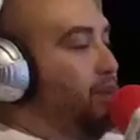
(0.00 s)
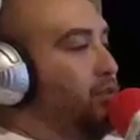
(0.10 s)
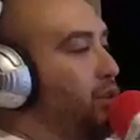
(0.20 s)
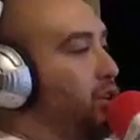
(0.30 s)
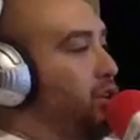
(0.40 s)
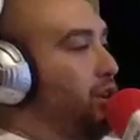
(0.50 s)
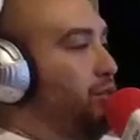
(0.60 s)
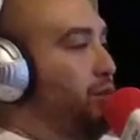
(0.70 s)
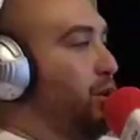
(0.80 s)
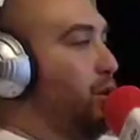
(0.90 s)
version of
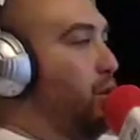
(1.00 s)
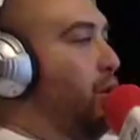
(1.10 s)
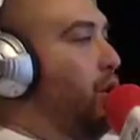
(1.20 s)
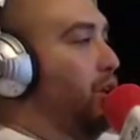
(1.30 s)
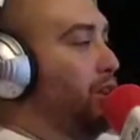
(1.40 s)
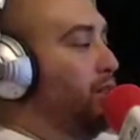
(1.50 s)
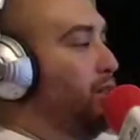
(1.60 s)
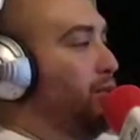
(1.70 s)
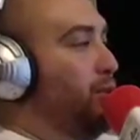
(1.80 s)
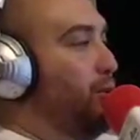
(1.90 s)
Build the Wall and some
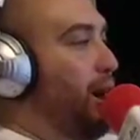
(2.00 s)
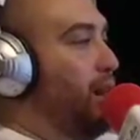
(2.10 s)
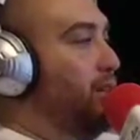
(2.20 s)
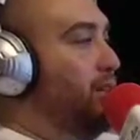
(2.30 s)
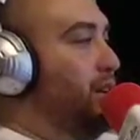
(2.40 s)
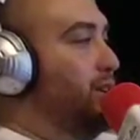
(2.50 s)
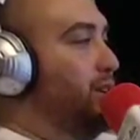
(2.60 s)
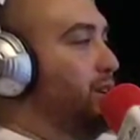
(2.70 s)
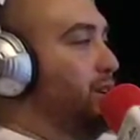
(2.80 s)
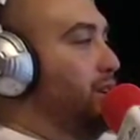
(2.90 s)
of her policies.
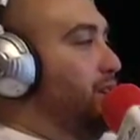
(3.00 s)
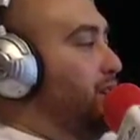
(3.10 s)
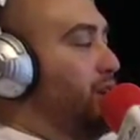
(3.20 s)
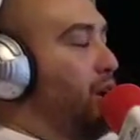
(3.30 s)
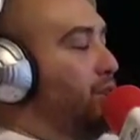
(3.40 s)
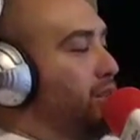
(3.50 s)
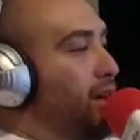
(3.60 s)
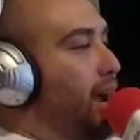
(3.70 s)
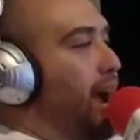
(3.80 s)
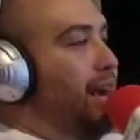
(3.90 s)
It's like
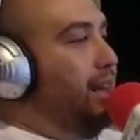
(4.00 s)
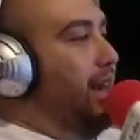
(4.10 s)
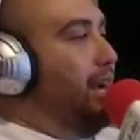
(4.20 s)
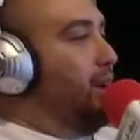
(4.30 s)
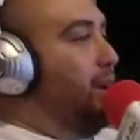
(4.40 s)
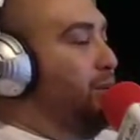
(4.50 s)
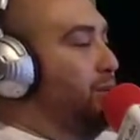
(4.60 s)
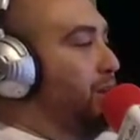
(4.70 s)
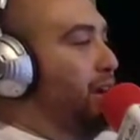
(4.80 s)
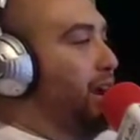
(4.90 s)
I like them,
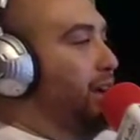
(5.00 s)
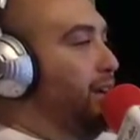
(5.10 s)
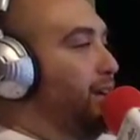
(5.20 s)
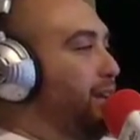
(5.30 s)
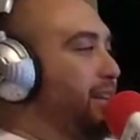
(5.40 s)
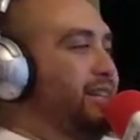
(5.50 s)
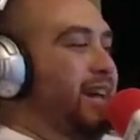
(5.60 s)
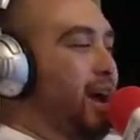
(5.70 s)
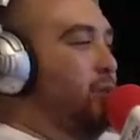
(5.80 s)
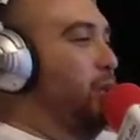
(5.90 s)
but like, is
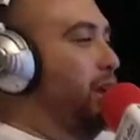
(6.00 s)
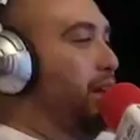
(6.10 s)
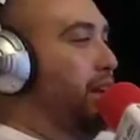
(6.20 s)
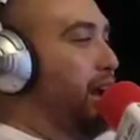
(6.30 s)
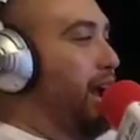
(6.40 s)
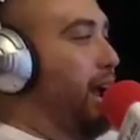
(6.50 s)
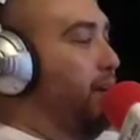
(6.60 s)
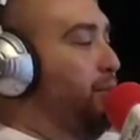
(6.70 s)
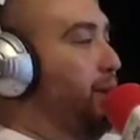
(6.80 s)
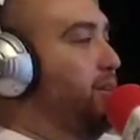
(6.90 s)
that really gonna
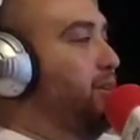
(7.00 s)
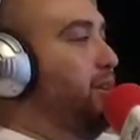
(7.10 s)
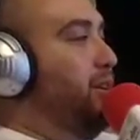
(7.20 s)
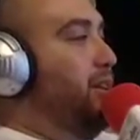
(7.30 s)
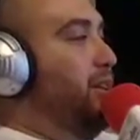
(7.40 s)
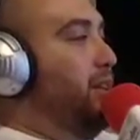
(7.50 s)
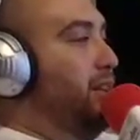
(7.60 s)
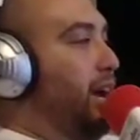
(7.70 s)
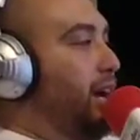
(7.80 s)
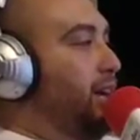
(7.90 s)
happen?
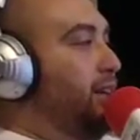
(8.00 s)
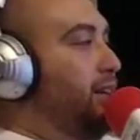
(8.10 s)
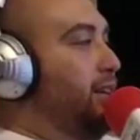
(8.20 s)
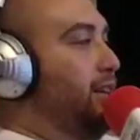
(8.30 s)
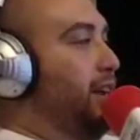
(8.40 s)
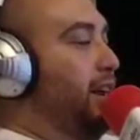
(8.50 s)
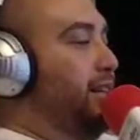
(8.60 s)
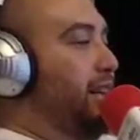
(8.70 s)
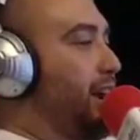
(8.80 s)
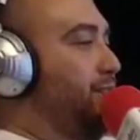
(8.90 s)
Like, and it's
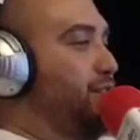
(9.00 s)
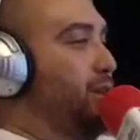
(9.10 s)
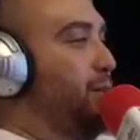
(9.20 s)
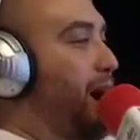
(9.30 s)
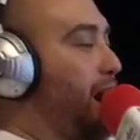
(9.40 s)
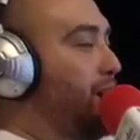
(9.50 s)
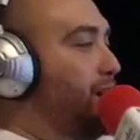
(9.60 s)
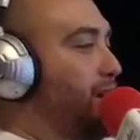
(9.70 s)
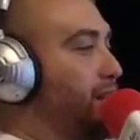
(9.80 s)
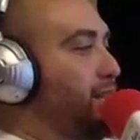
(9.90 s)
kind of just a
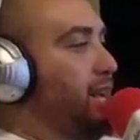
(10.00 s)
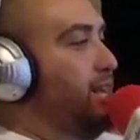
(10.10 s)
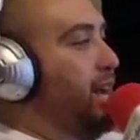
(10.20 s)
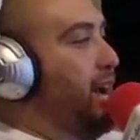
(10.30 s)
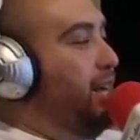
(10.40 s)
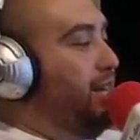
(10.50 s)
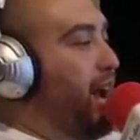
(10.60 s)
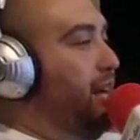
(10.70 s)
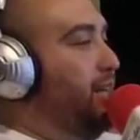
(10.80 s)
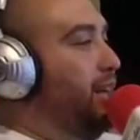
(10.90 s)
policy. It's not
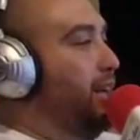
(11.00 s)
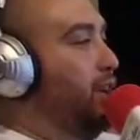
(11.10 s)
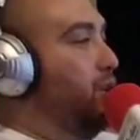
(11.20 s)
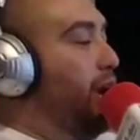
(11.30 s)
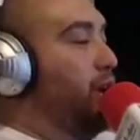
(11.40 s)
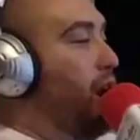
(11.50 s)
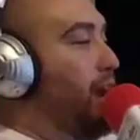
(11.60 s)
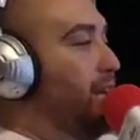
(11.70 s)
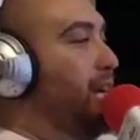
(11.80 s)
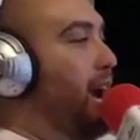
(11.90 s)
tied to like a greater
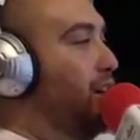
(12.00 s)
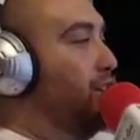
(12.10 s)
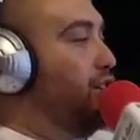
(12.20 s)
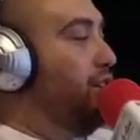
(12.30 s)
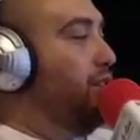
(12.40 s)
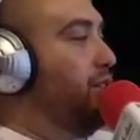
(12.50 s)
ideology of